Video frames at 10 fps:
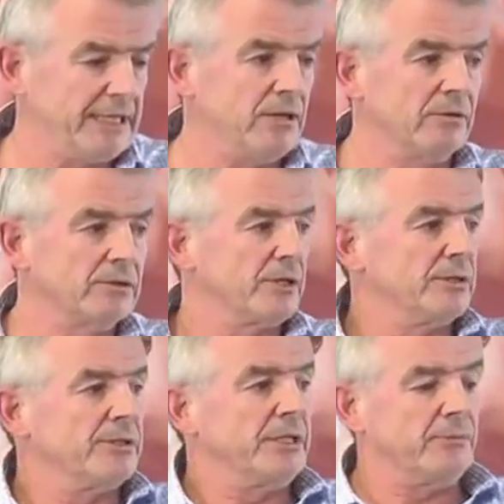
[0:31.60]
the
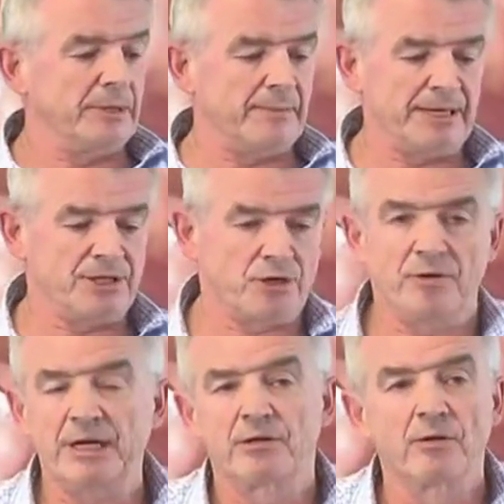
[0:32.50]
uncertainty that we managed to
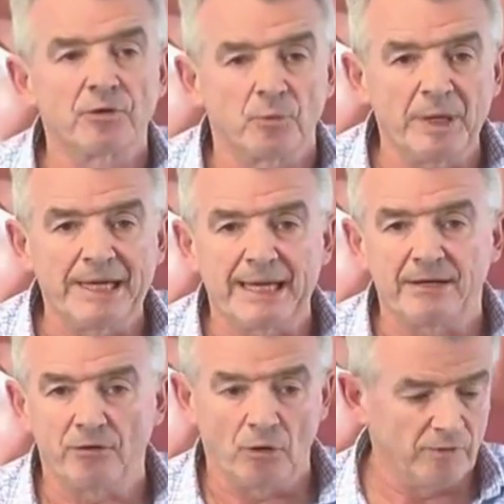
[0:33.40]
create over the
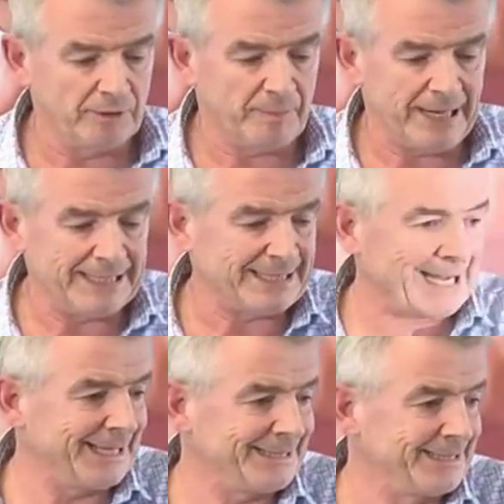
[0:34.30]
weekend over the plan to
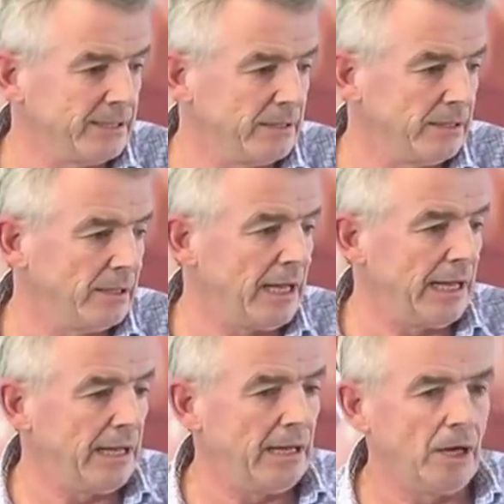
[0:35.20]
cancel uh,
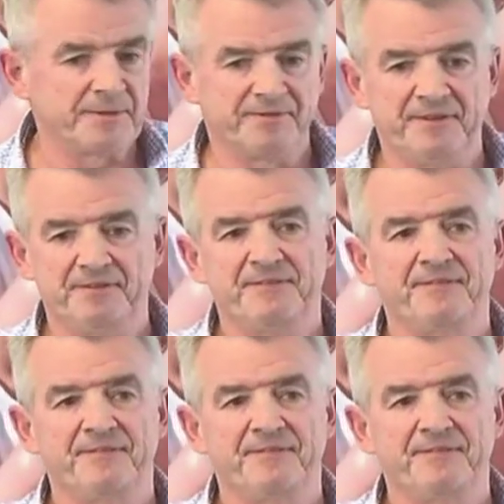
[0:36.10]
up to 50